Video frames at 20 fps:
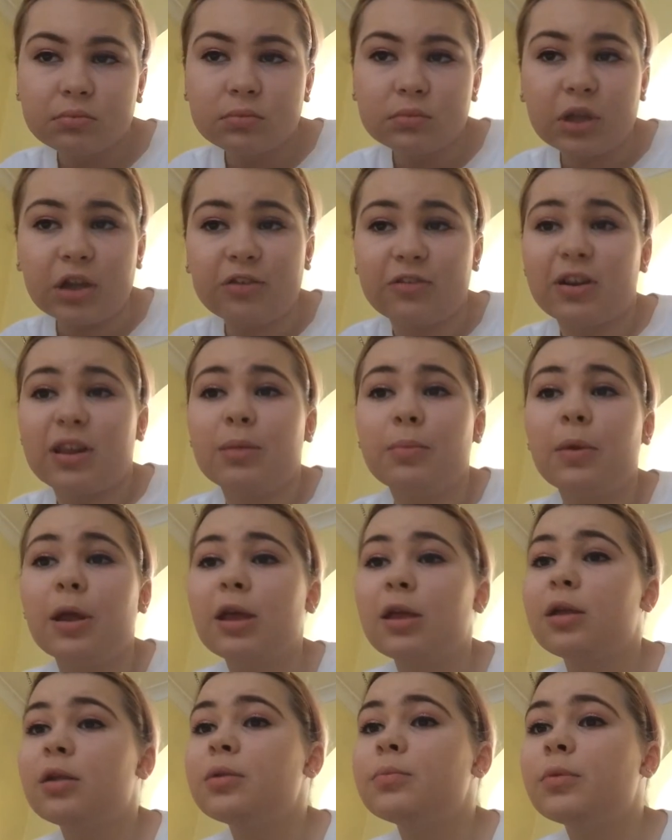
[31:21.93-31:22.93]
Didn't
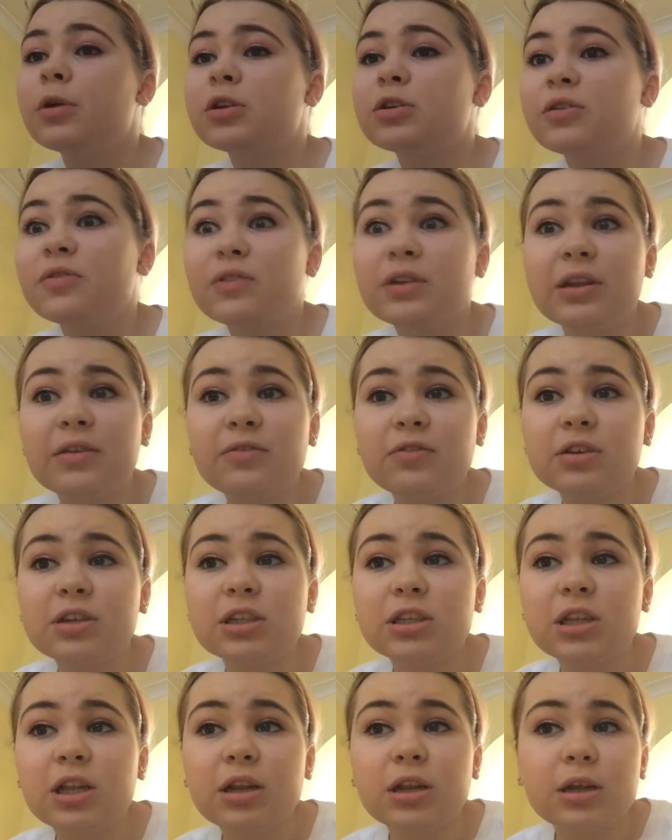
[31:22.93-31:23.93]
make much of a
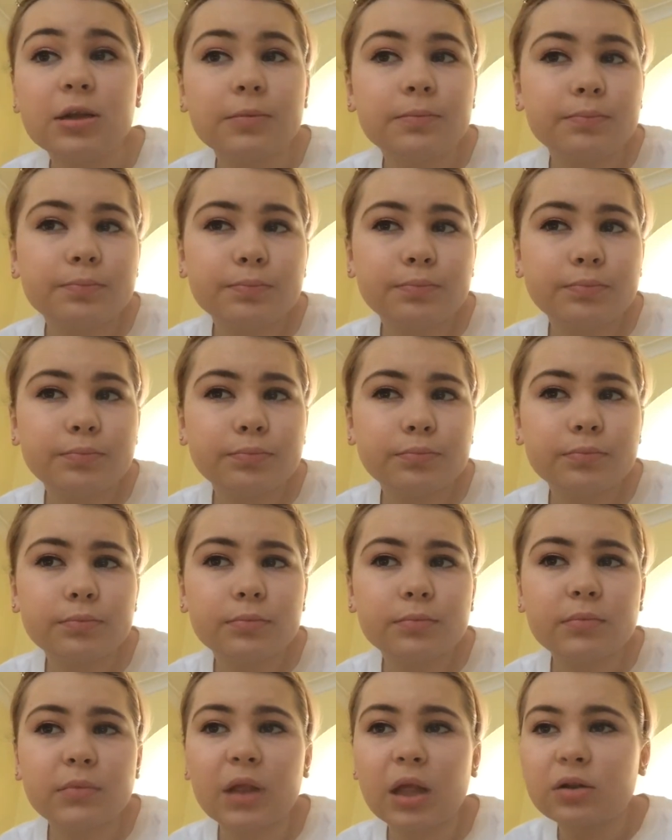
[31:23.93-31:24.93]
difference, did it?
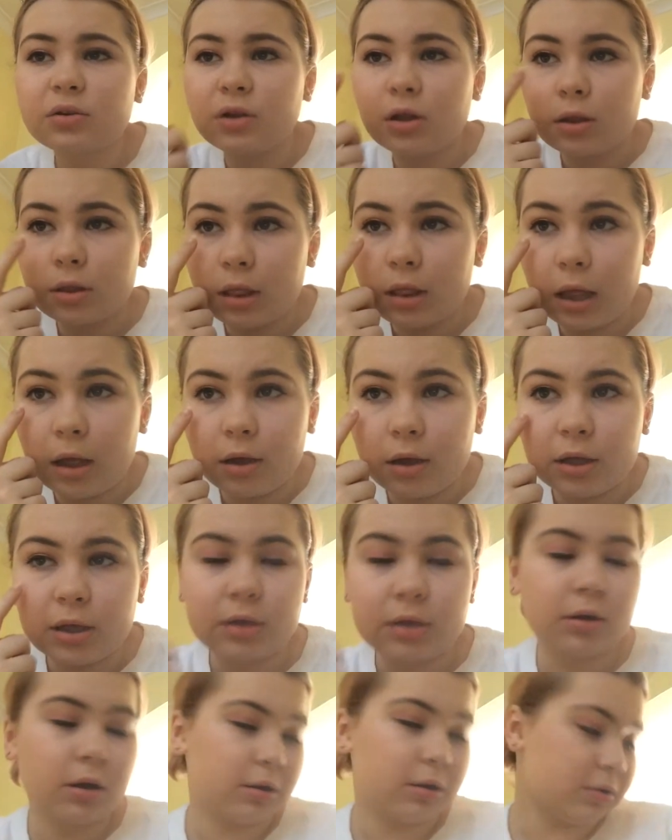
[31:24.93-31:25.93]
Much like that,
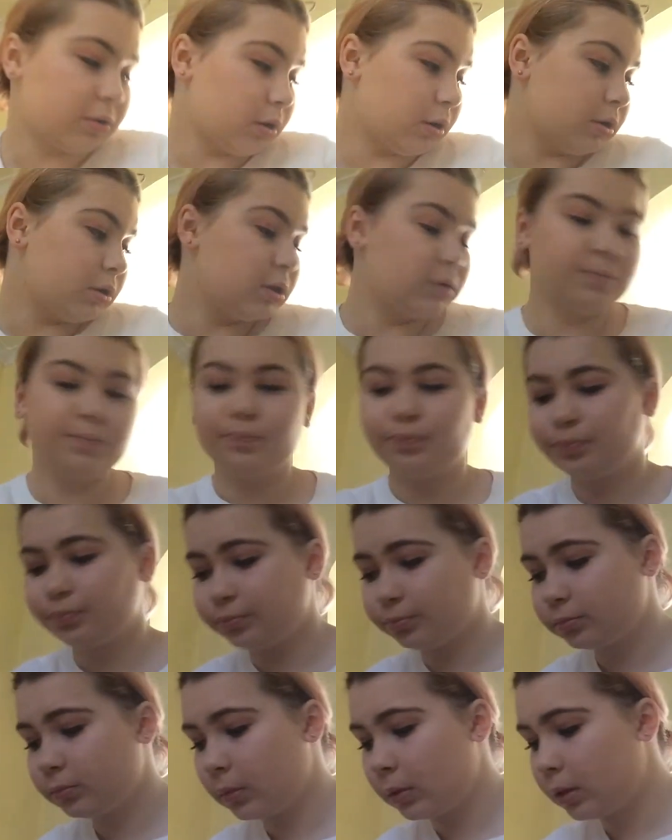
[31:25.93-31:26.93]
it kind of does.
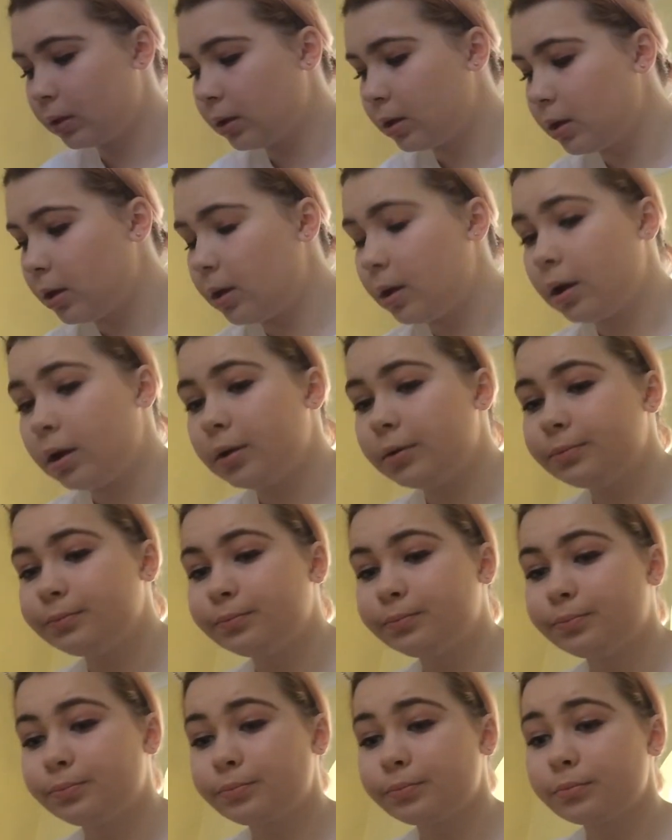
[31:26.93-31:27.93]
But
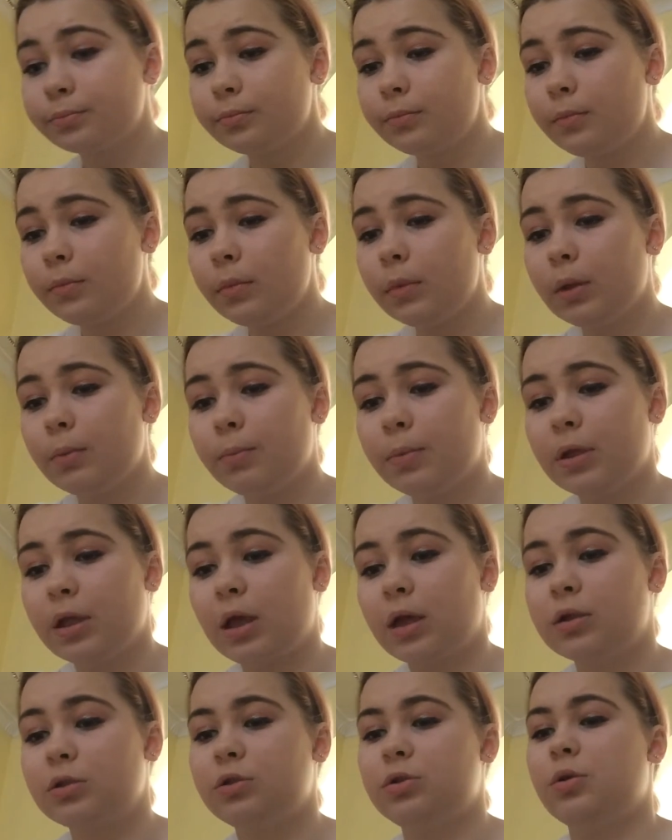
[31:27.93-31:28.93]

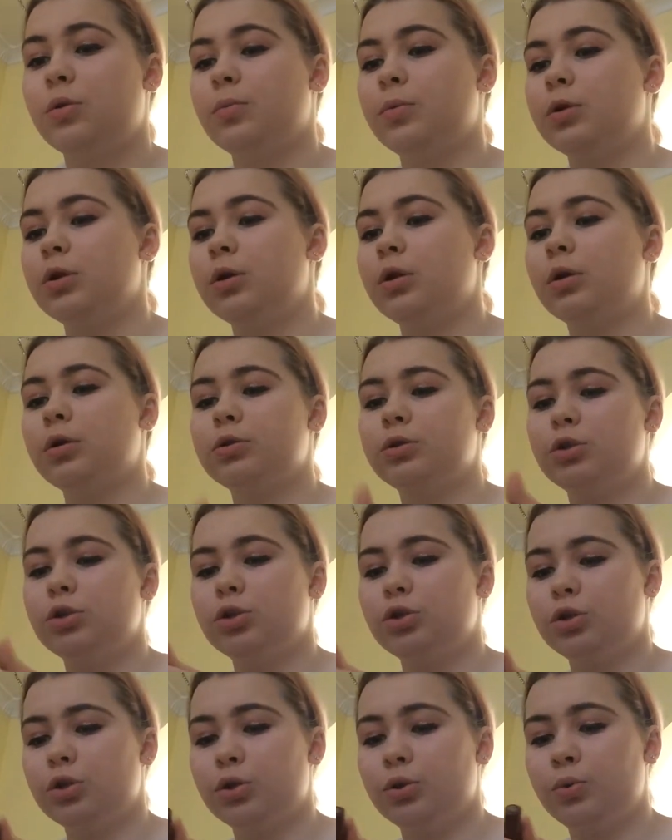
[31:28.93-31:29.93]
yeah, so I'm gonna
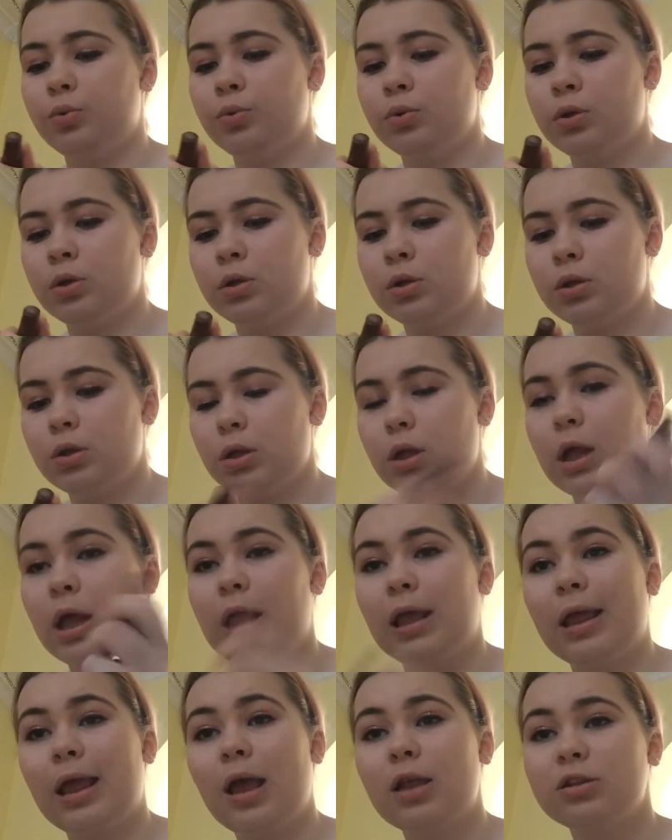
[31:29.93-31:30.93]
just do
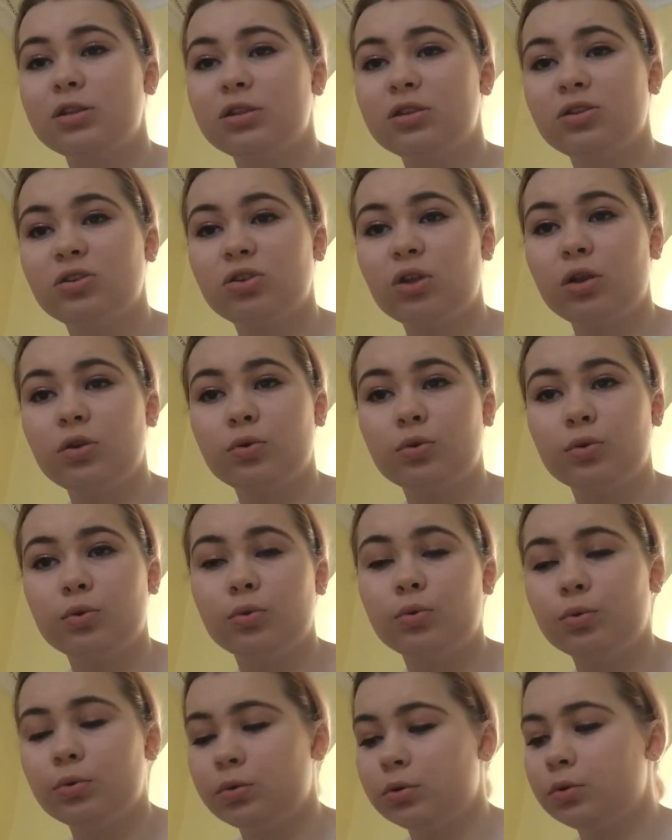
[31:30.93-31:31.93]
a
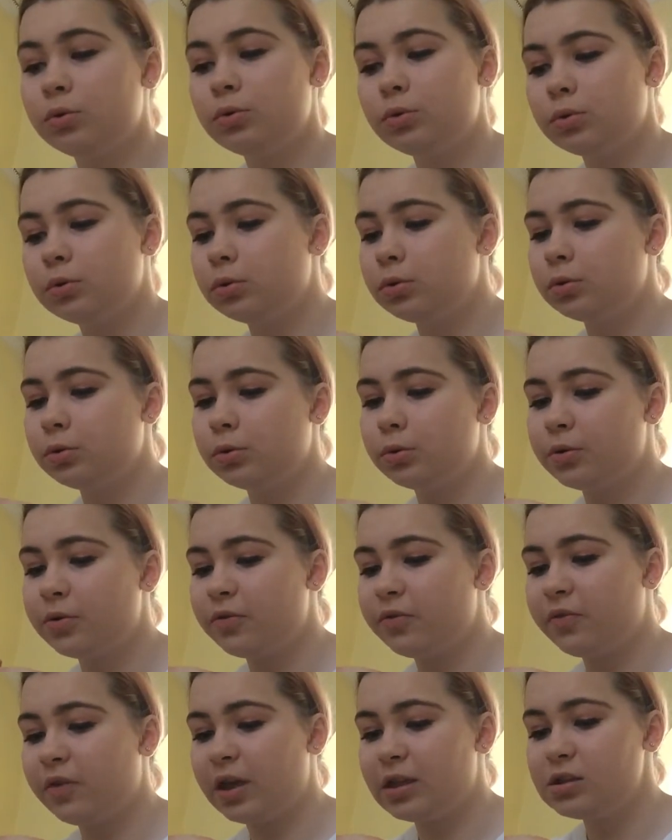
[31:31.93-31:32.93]
subtle
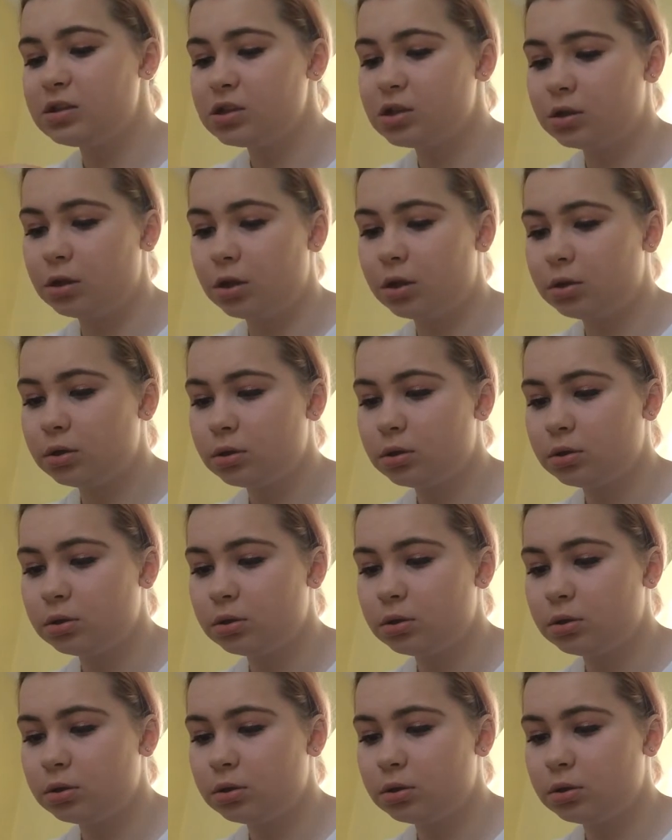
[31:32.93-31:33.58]
face look.